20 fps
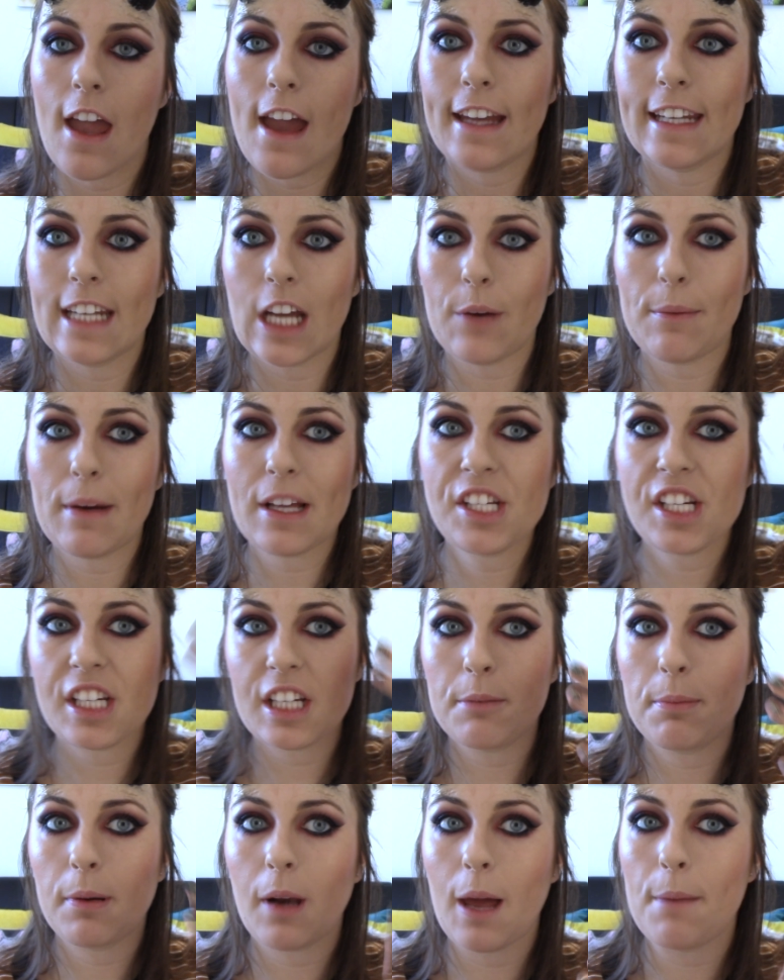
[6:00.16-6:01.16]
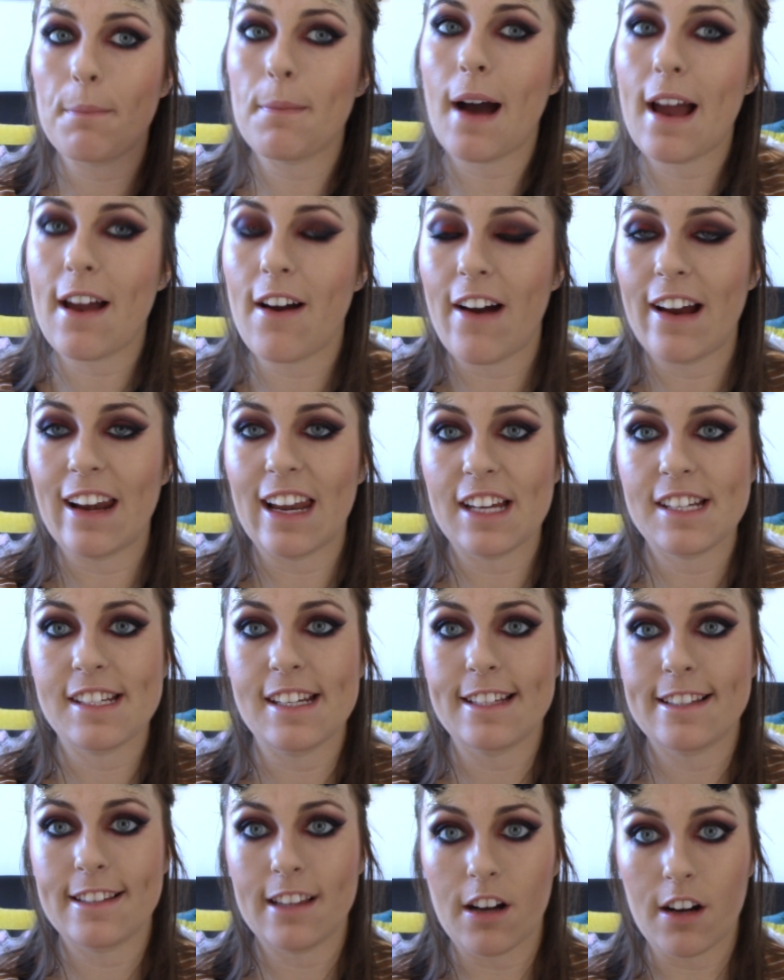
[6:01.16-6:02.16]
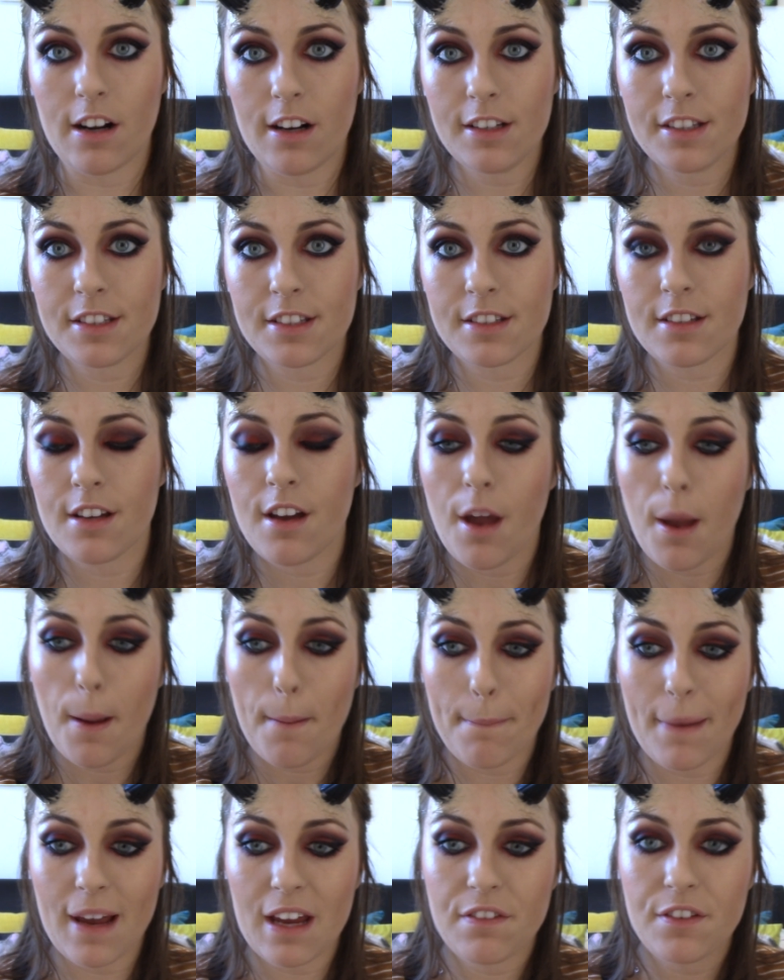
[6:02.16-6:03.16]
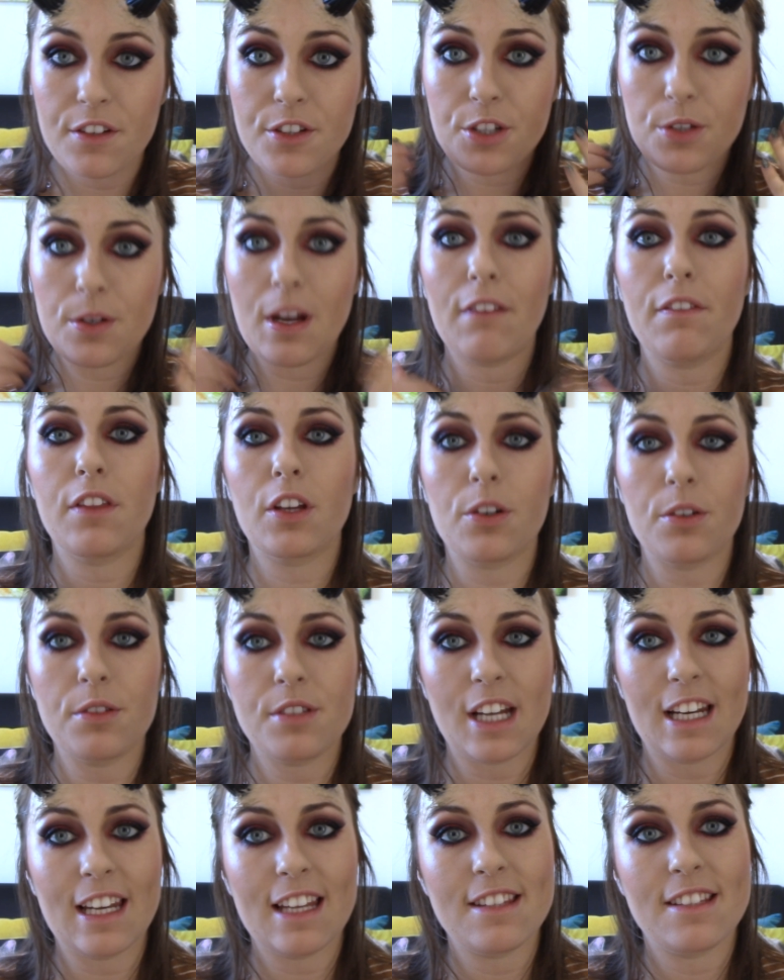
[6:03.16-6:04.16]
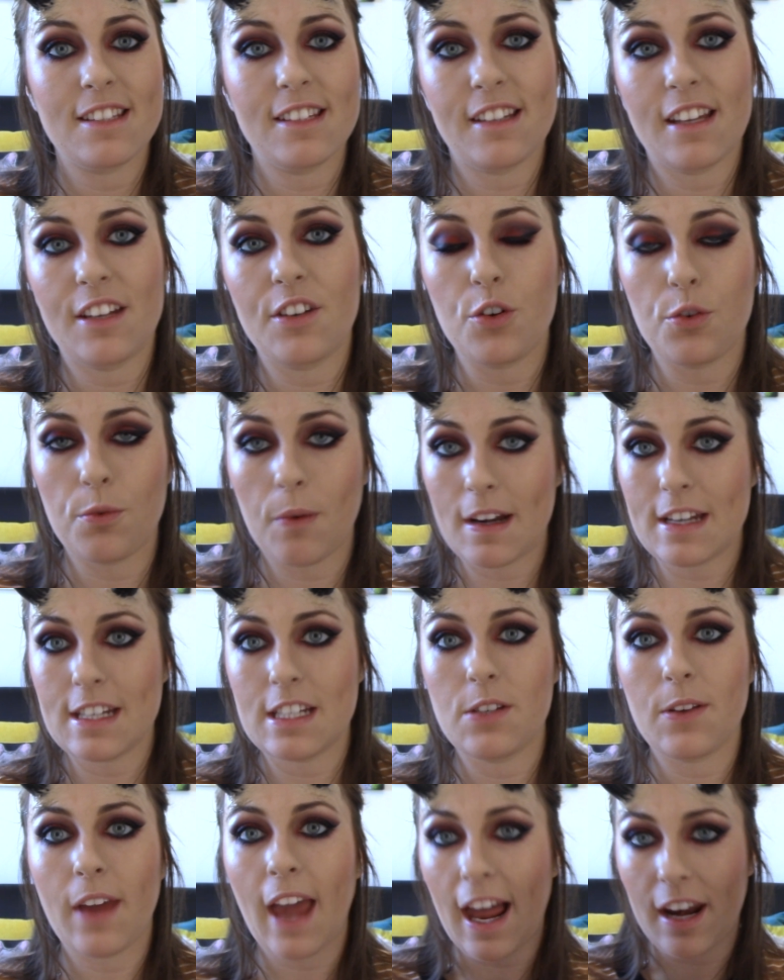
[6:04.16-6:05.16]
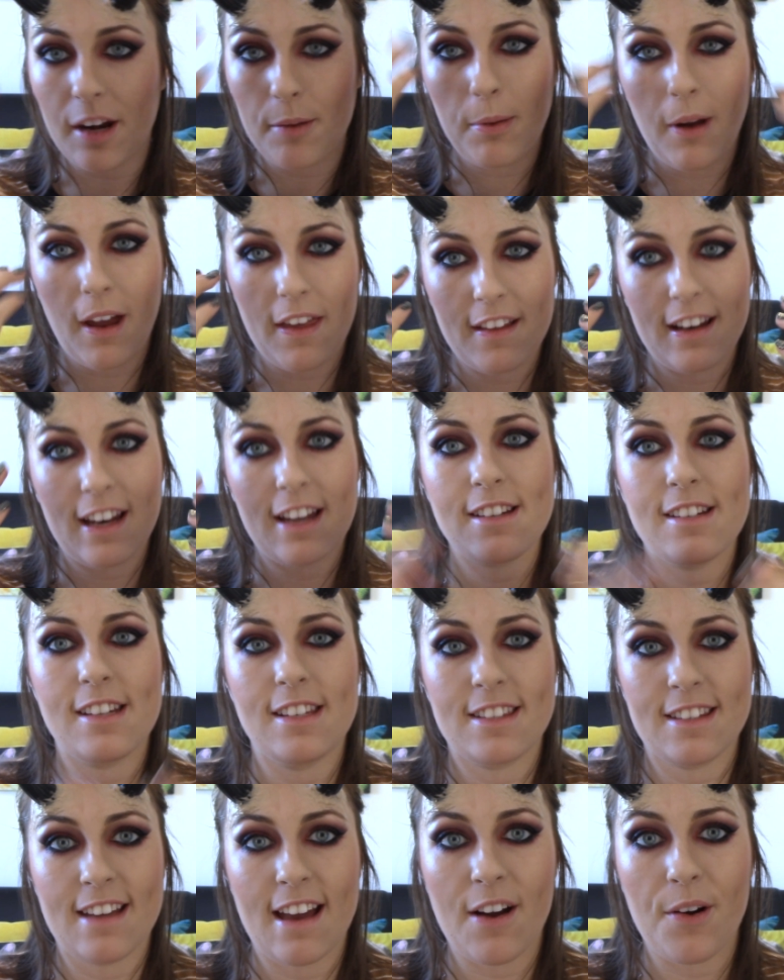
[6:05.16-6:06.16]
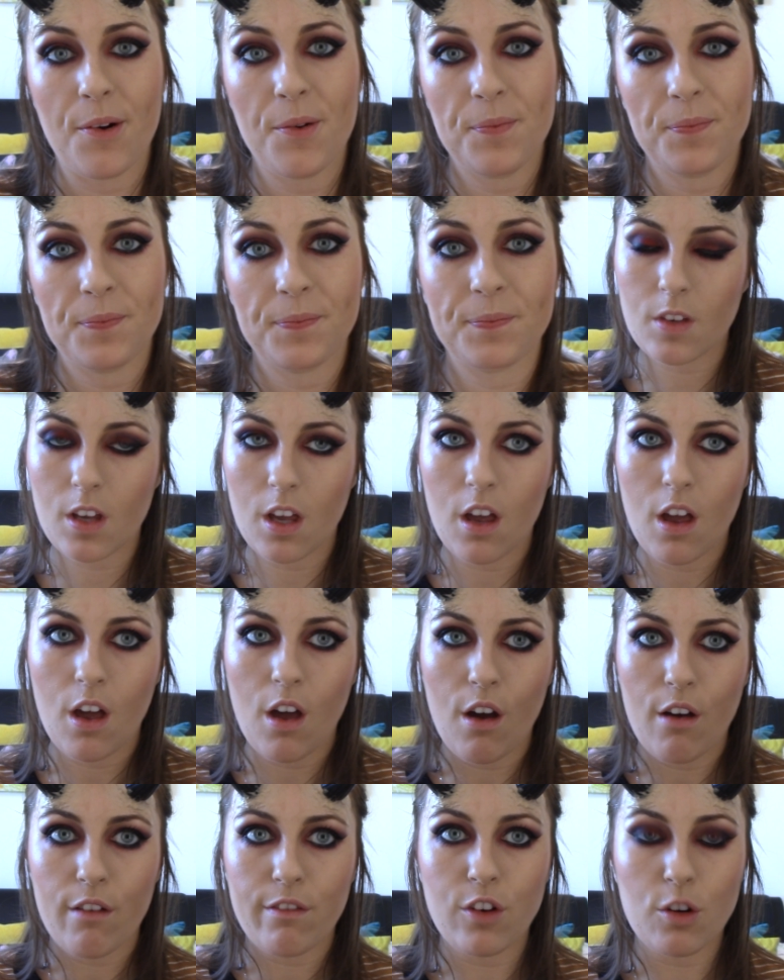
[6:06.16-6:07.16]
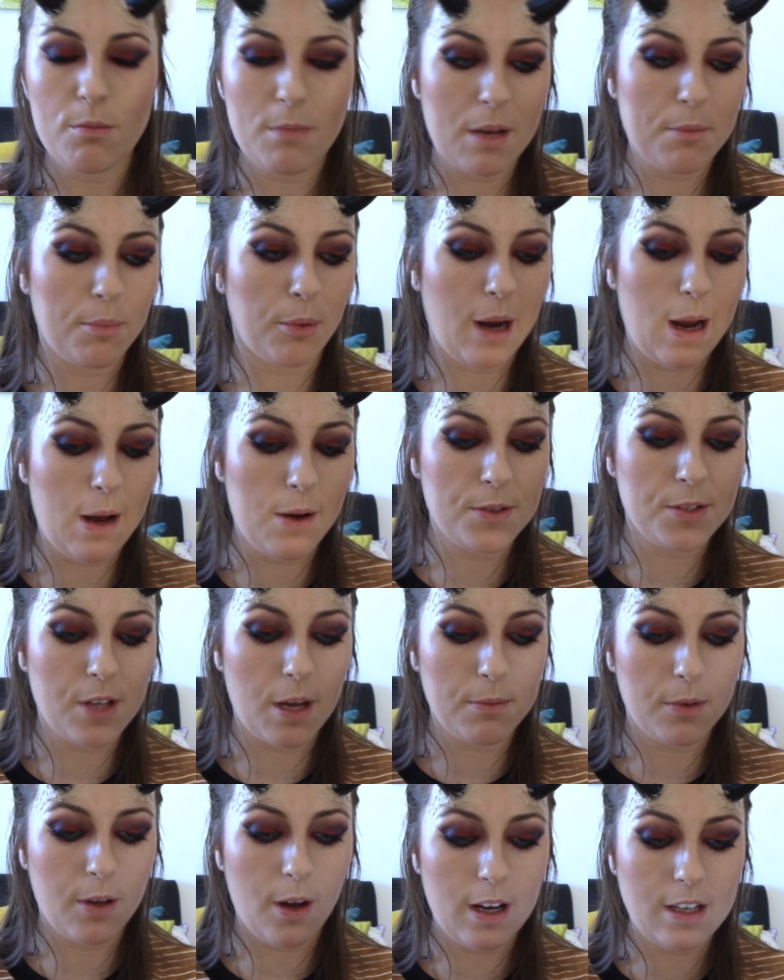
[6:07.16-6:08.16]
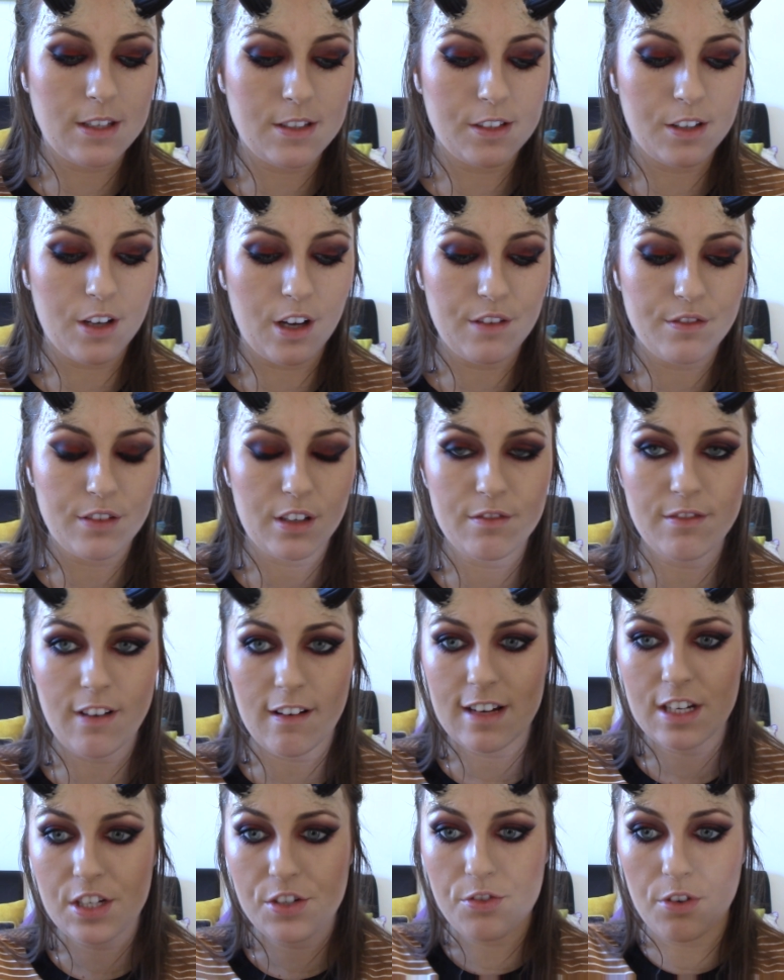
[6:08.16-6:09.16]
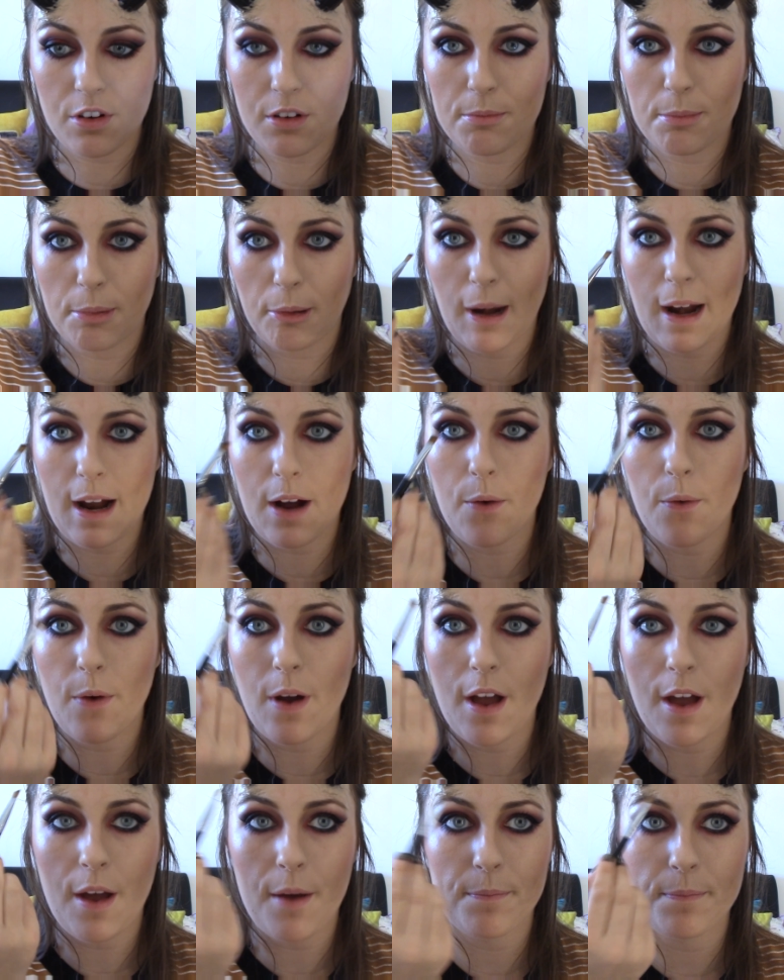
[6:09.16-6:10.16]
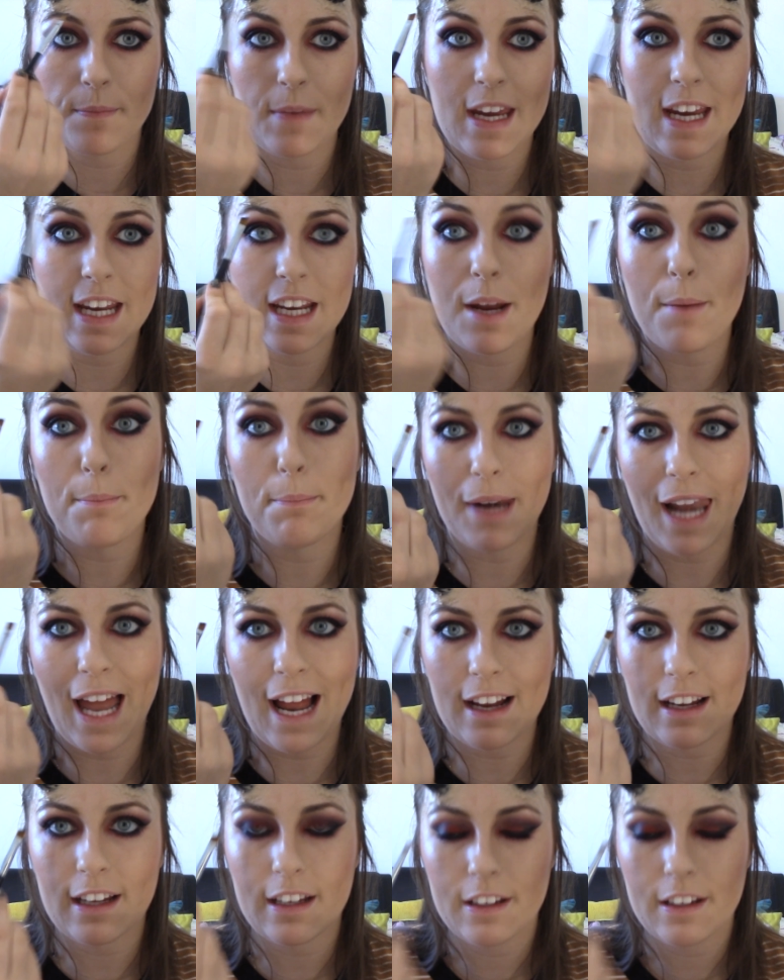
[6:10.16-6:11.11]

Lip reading: Now I'm actually going to apply my eyelashes last, but if you do have the contact lenses in already you can apply the lashes now. For my brows I'm going to go for a very strong brow in black.